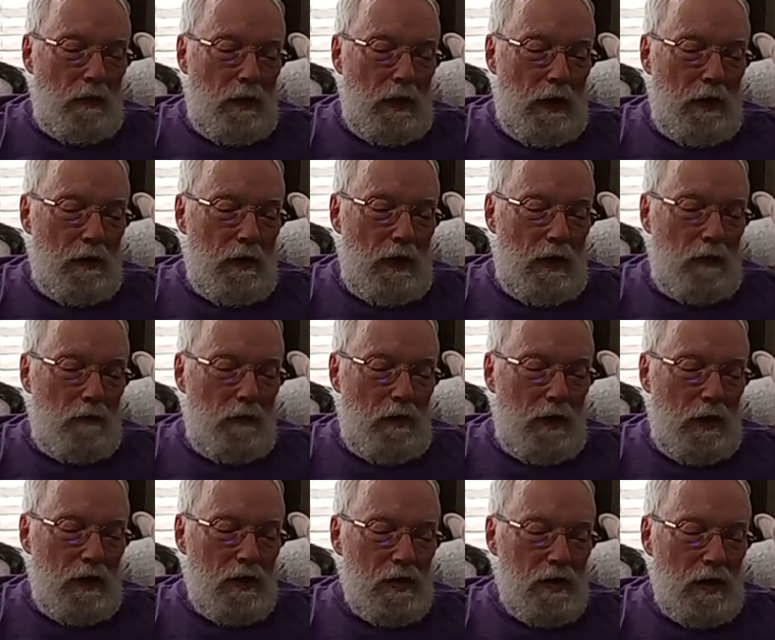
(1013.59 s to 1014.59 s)
Then
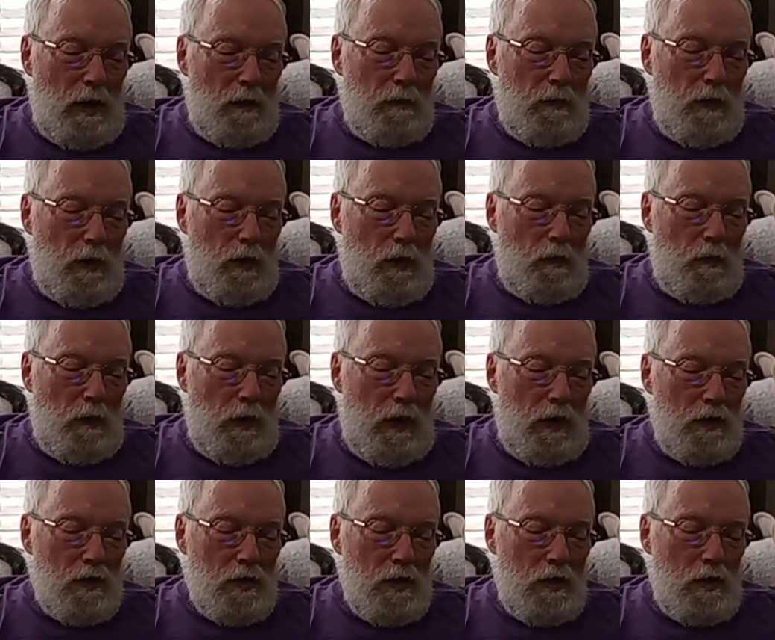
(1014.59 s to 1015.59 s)
David accepted her
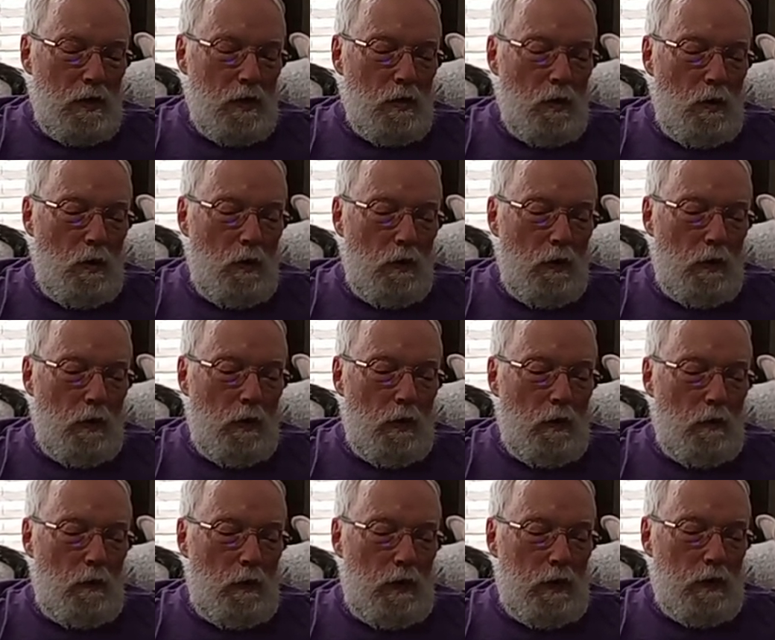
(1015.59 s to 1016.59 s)
present and told
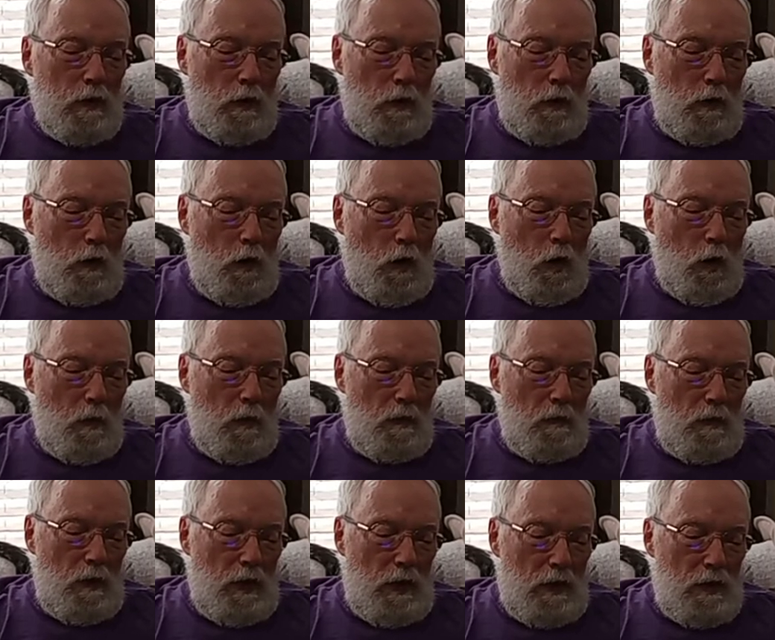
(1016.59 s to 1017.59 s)
her, Return home
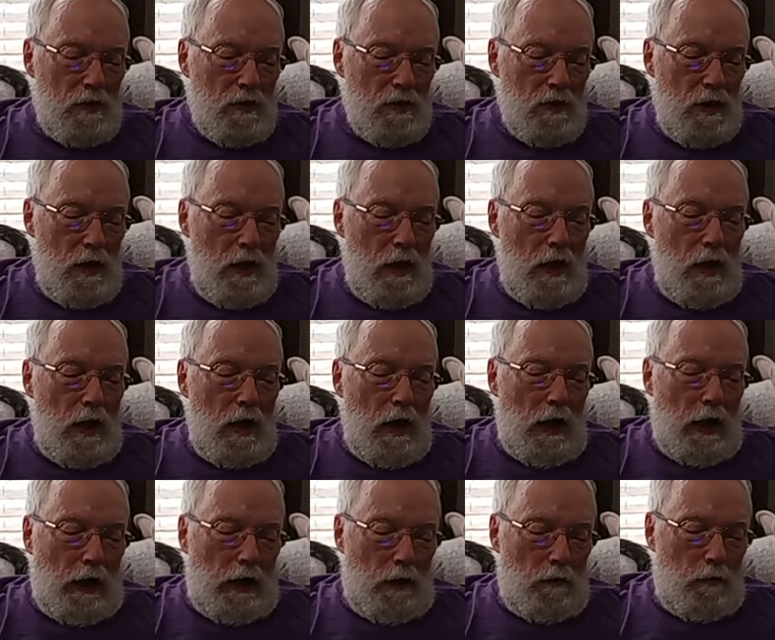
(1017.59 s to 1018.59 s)
in peace.
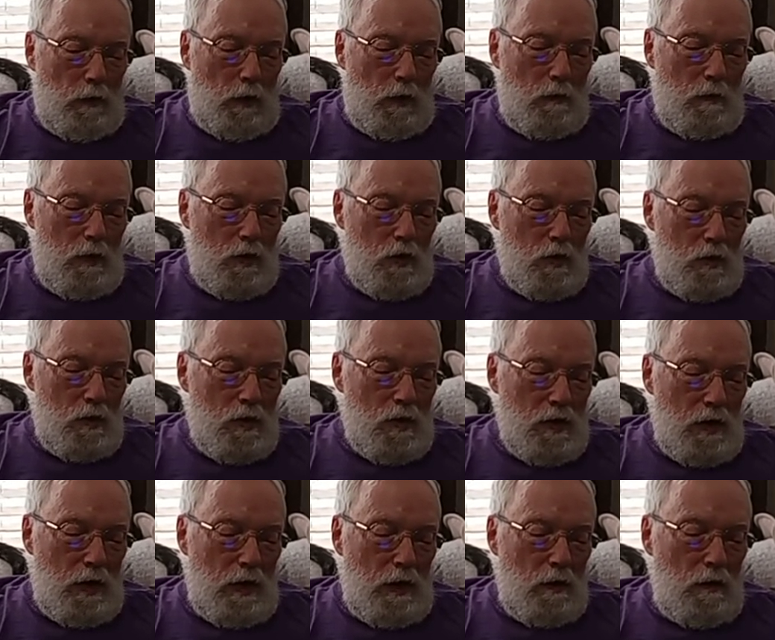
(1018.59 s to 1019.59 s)
I have heard what you
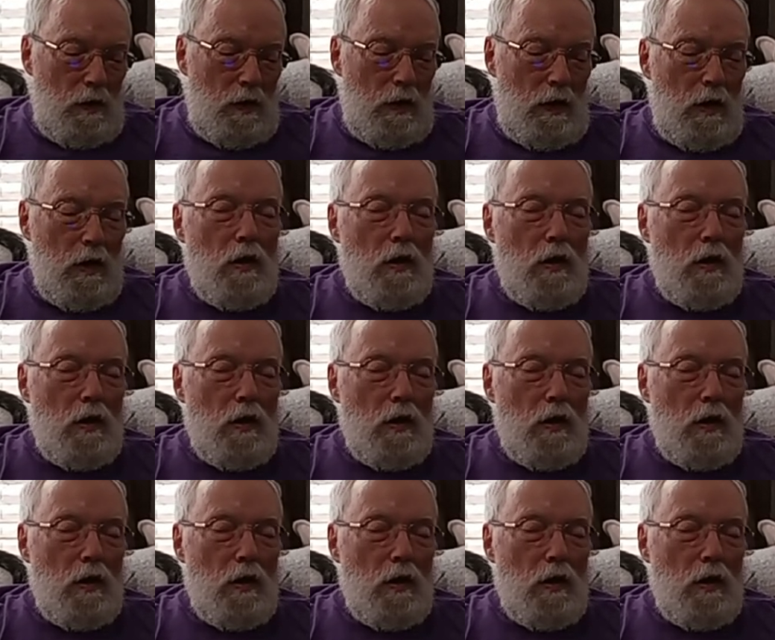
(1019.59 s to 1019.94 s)
said.